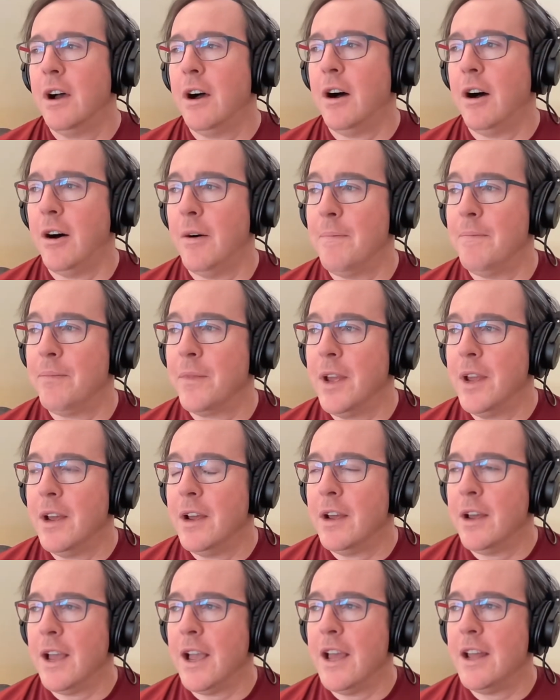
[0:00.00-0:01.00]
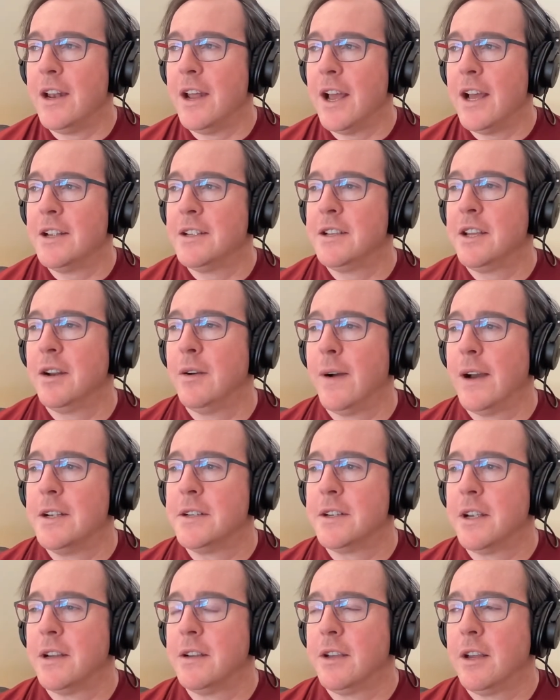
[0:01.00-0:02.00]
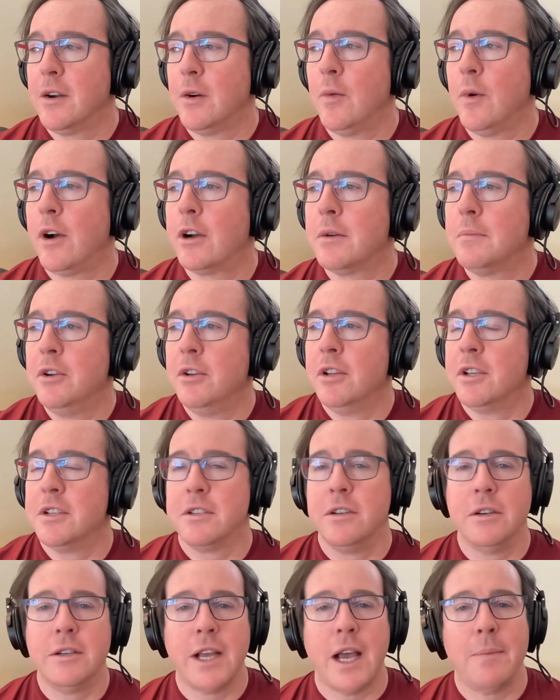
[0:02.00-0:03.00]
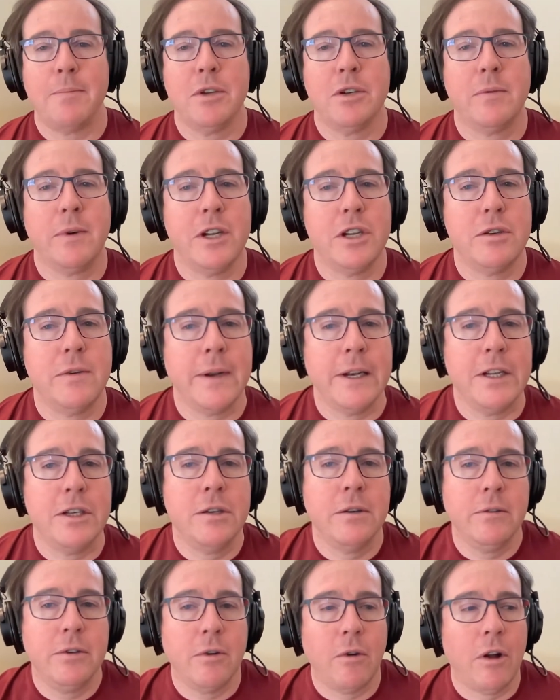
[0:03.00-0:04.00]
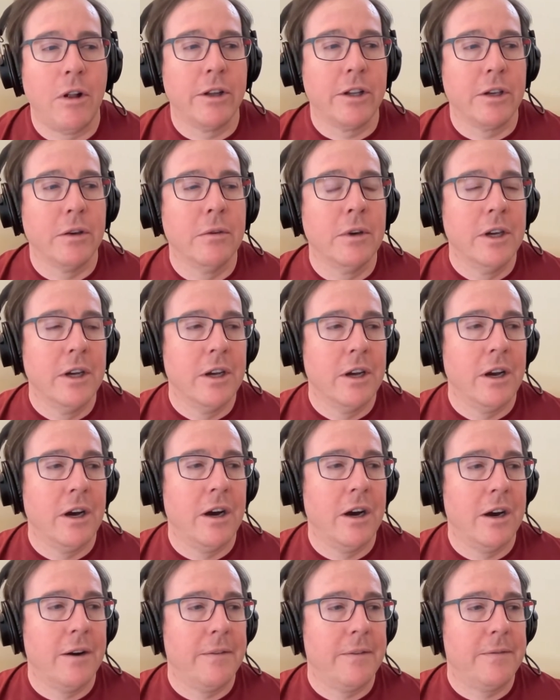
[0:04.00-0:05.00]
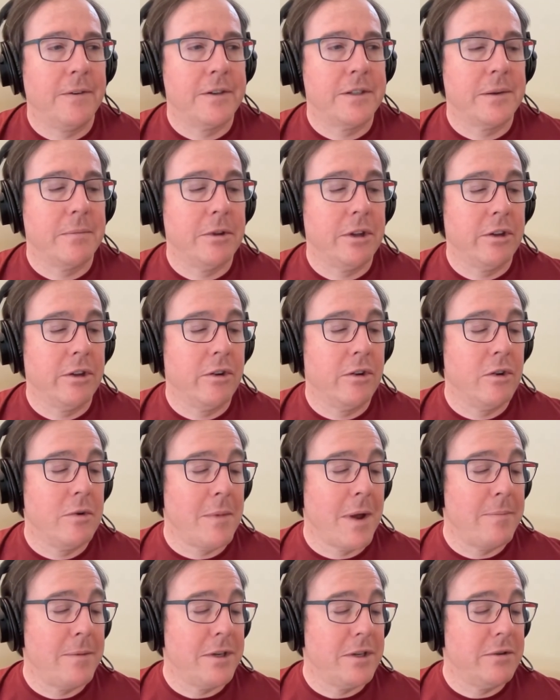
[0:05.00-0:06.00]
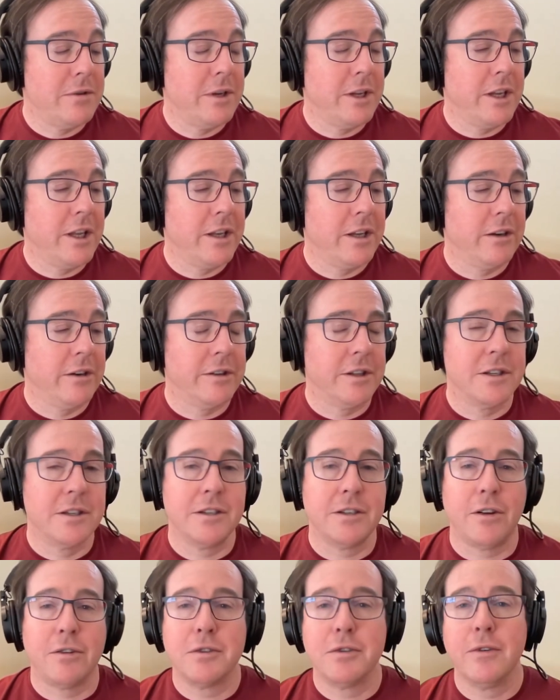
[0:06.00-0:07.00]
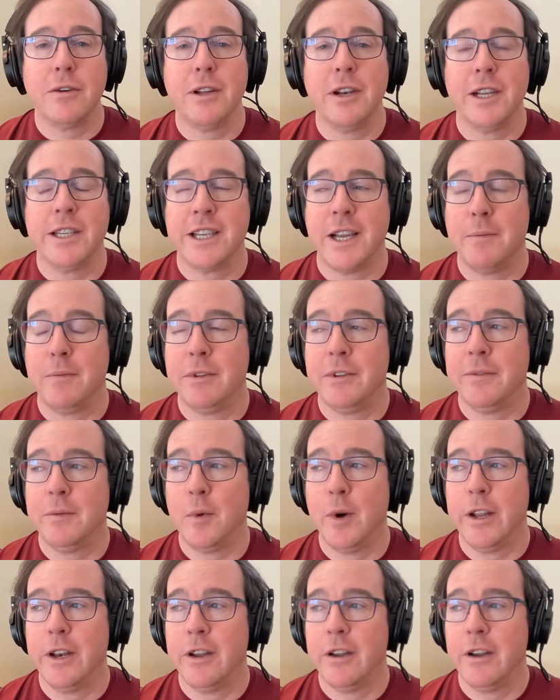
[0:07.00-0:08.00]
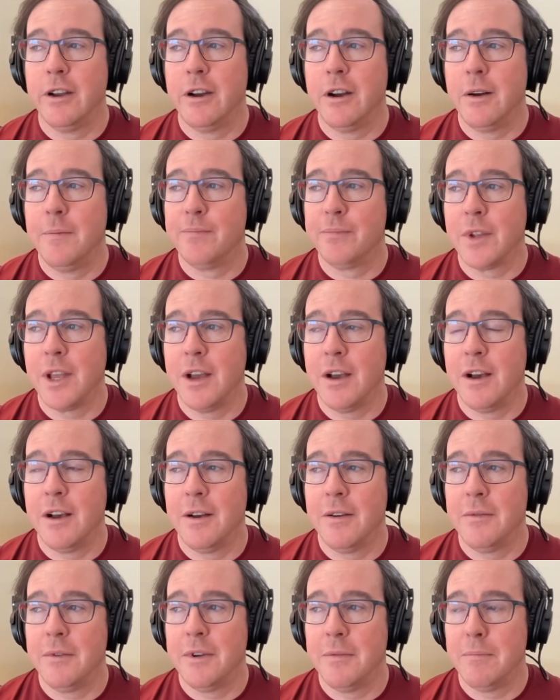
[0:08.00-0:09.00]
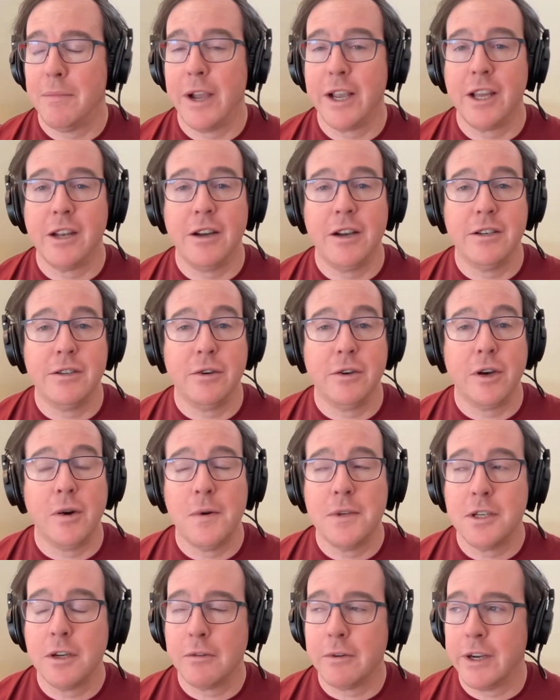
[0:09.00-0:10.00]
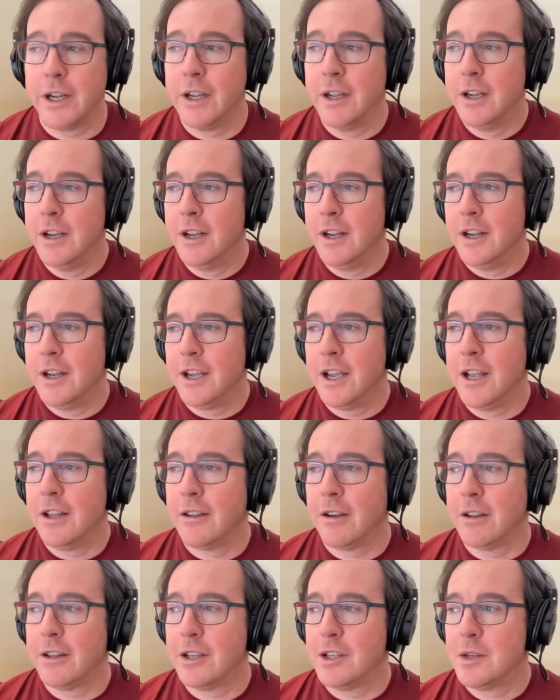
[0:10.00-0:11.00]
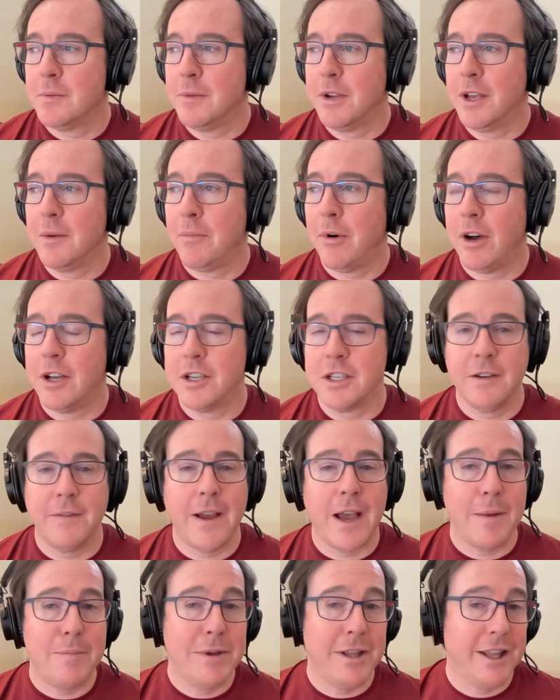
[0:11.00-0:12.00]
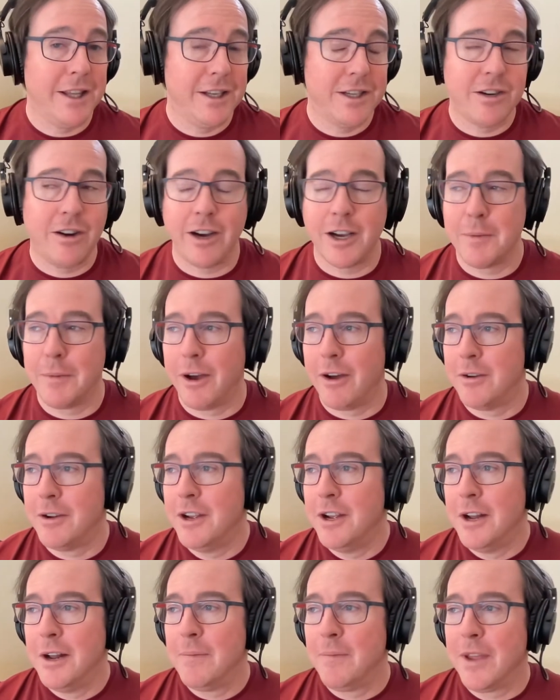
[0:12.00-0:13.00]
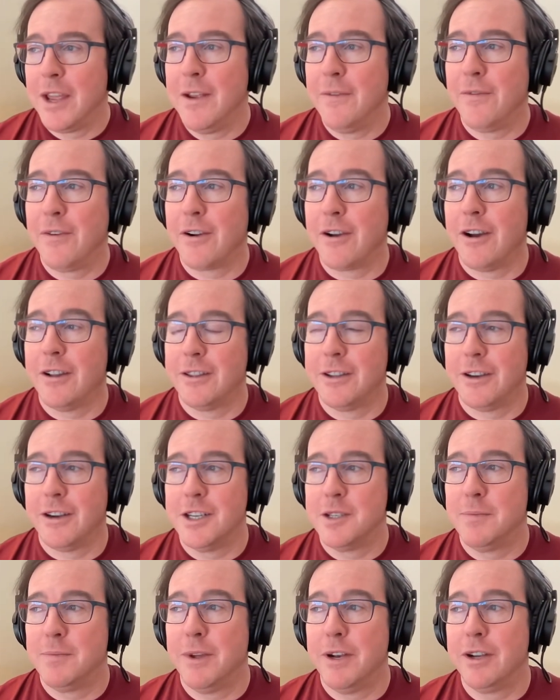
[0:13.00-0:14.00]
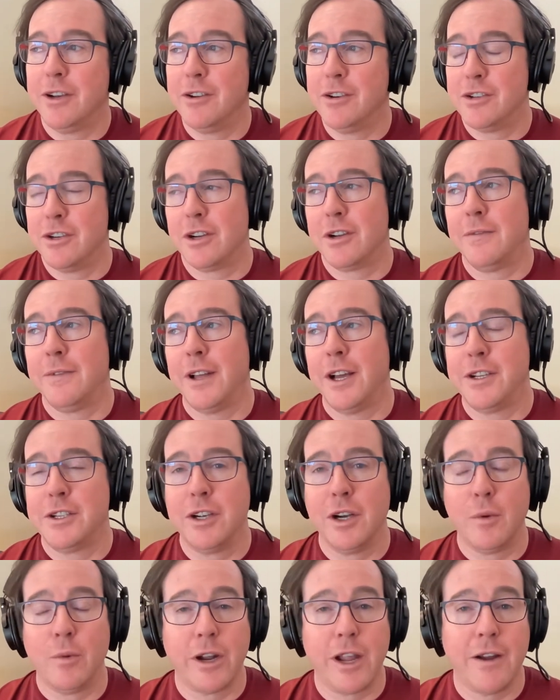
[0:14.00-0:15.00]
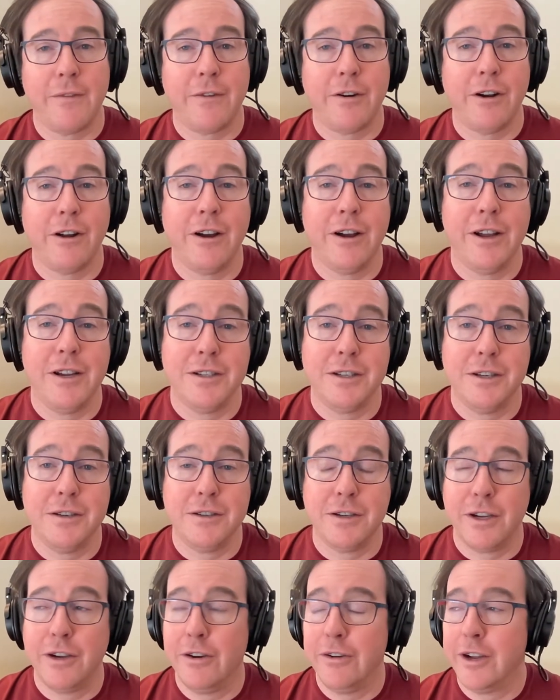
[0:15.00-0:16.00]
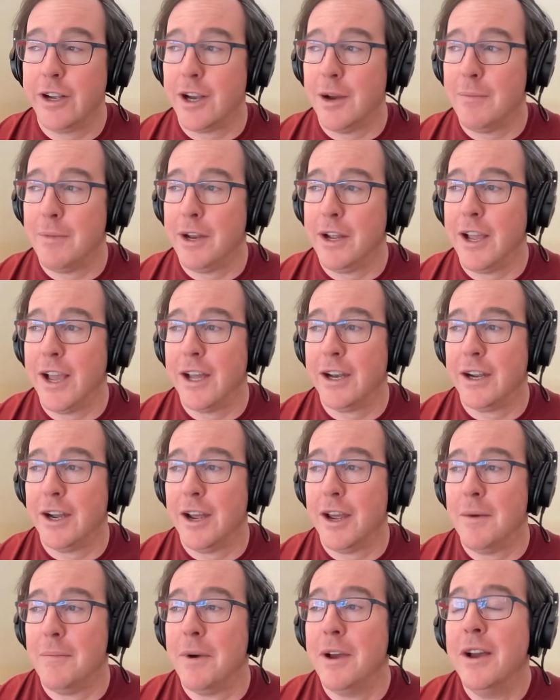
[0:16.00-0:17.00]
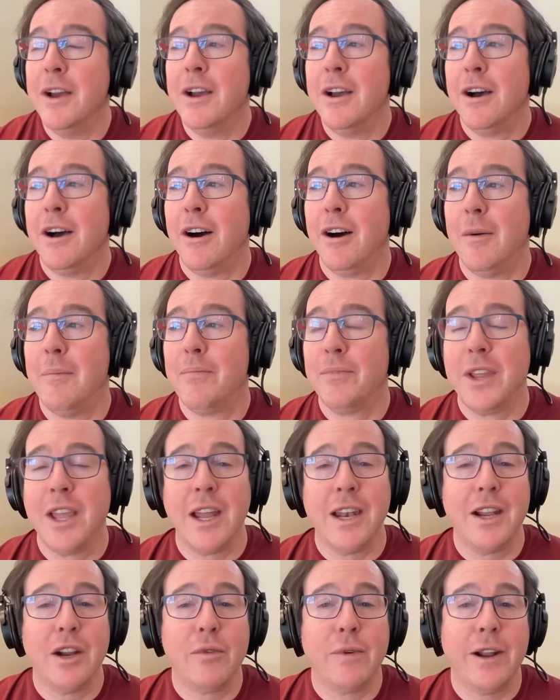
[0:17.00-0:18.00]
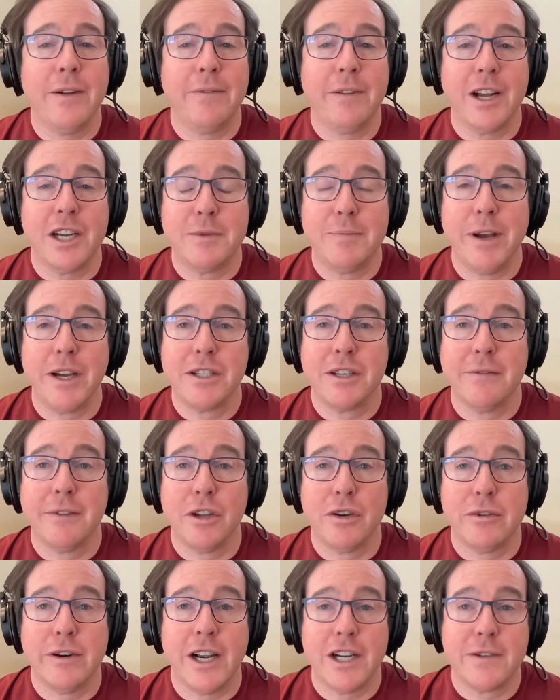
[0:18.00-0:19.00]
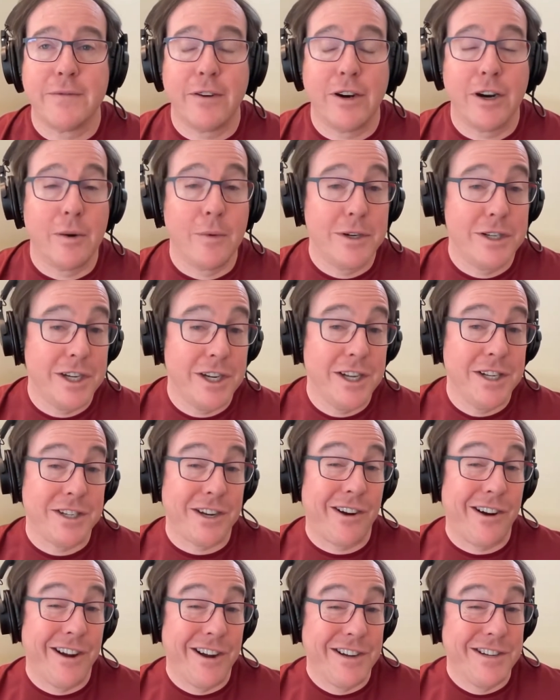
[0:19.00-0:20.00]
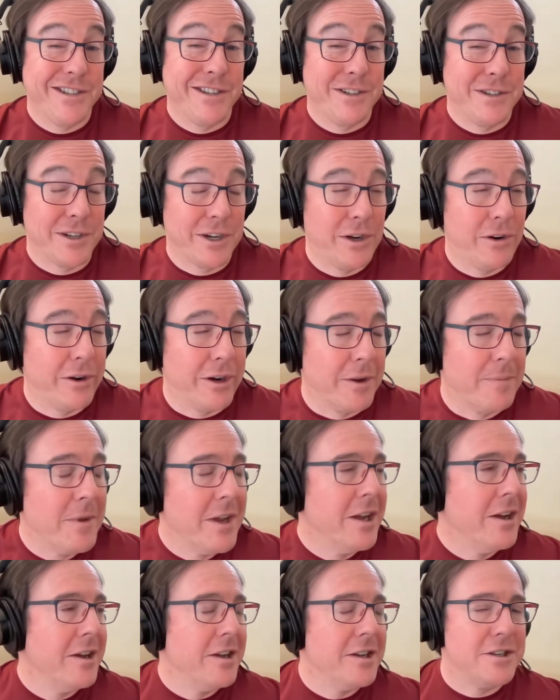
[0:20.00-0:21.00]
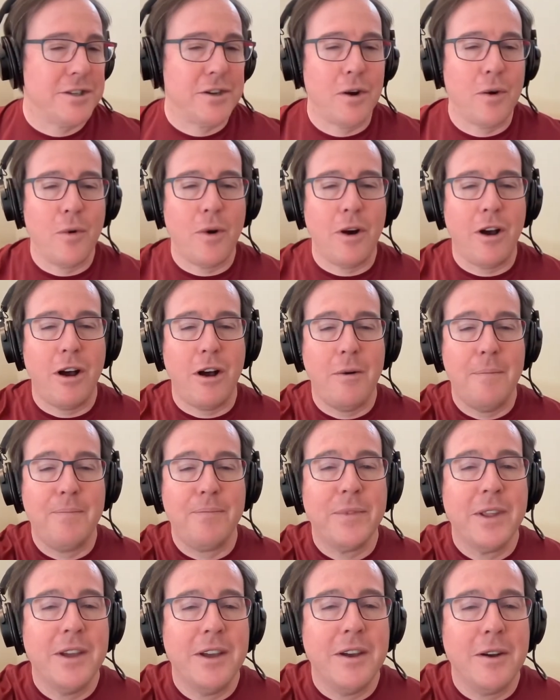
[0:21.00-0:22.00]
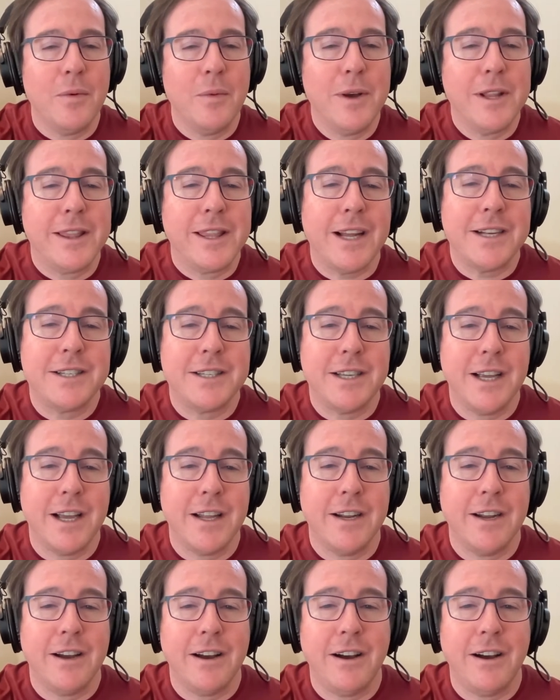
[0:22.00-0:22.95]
Um, and uh, you know, as you know, welcome new listeners. Happy 2022 to all of you. Uh, for some of you who might be tuning in here, this is also a good example of when um, uh, Mike and I don't always agree. He thought this would be a positive, happy thing to talk about. He forgot that I spent a good chunk of last year working for an IAC security company, and I am um, getting great flashbacks of the trash fire, which is IAC security. So, um, with that said.